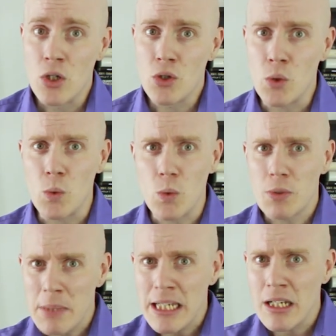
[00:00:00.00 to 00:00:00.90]
So
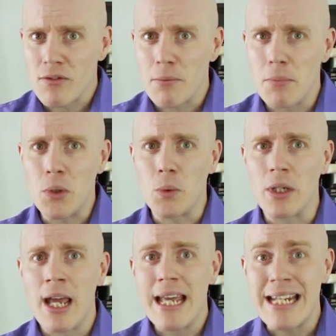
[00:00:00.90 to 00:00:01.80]
speaking of the
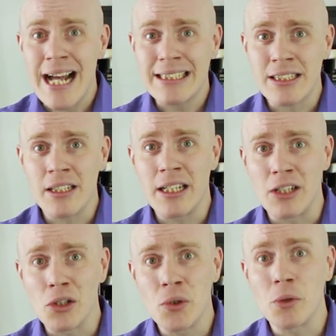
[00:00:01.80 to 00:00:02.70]
moon, NASA
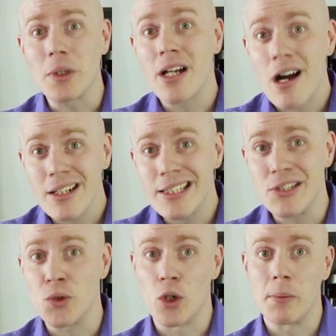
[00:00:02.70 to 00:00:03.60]
and the Lunar
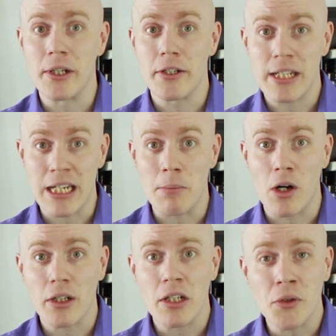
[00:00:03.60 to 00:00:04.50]
Reconnaissance Orbiter team
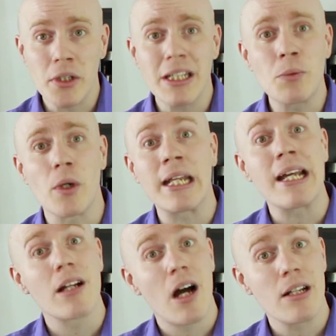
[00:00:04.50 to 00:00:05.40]
are currently
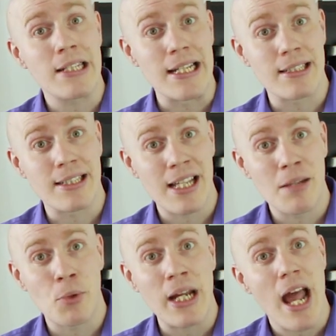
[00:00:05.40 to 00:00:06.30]
running a contest to
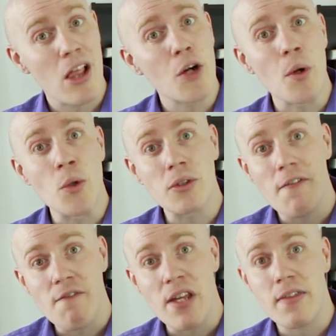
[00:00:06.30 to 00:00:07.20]
celebrate L R O's
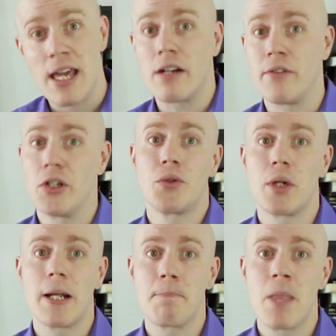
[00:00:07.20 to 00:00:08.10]
fifth
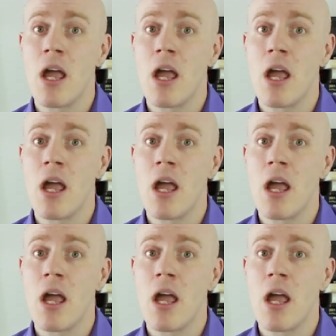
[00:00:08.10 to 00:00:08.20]
anniversary.